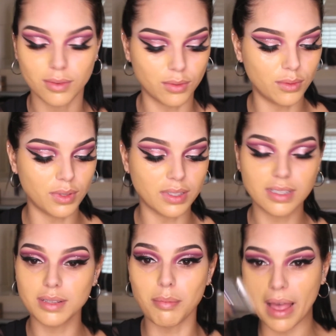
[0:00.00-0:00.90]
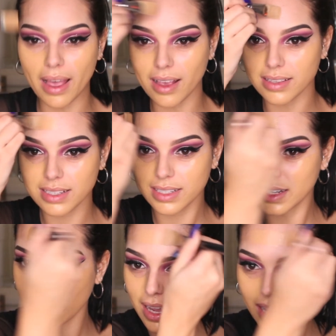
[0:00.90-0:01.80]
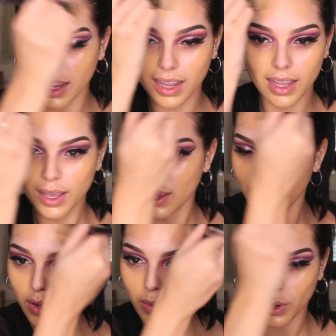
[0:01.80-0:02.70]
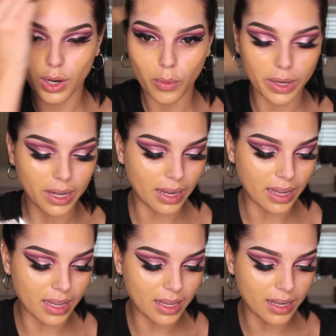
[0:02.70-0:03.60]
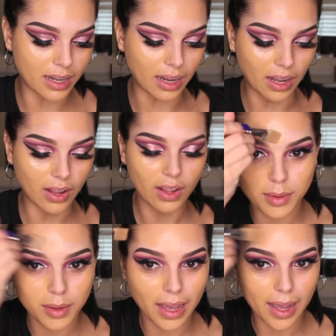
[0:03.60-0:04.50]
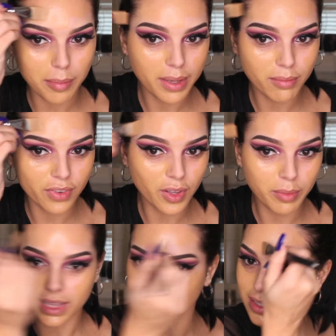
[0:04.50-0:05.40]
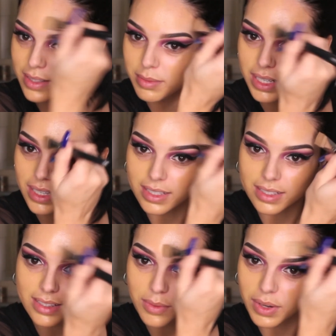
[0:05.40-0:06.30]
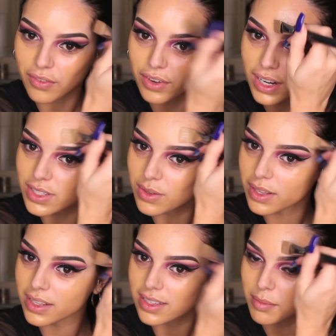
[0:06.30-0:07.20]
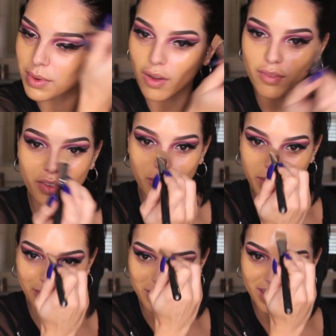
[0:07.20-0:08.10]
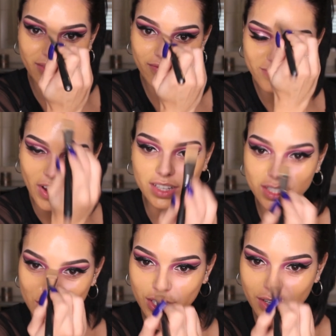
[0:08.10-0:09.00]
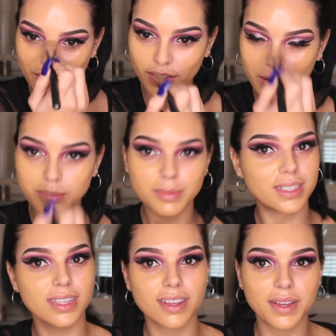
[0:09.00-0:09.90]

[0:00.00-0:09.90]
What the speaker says: Ooh, this is a mask today. We're going in. Happy I'm filming this because whenever I do this and I'm not filming, I'm like, fucking should have filmed.